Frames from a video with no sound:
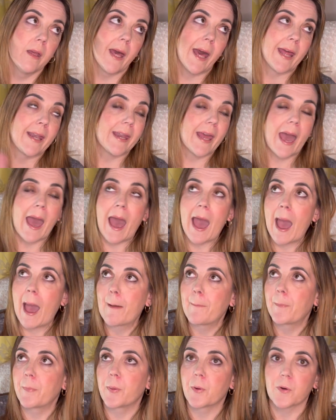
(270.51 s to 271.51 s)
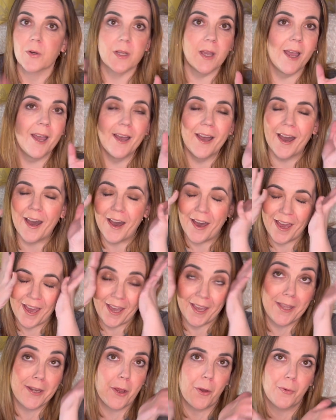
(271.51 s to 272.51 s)
an app, or
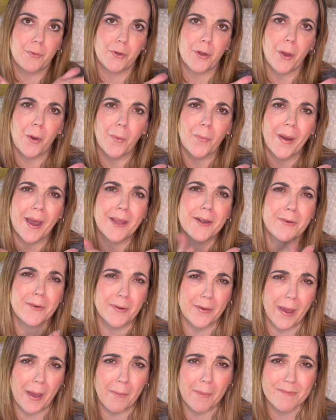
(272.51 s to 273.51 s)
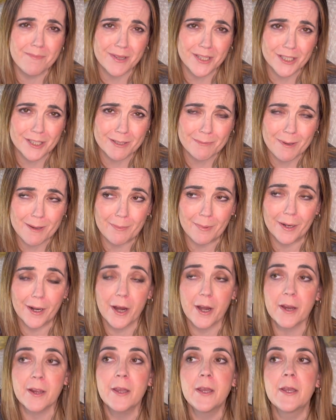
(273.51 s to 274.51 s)
I don't know how ambitious people
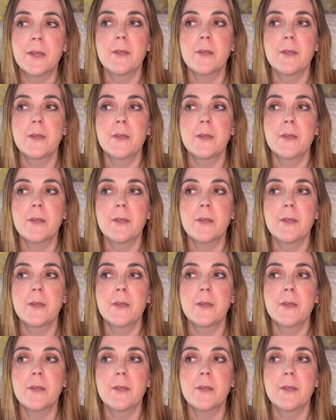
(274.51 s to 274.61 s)
are.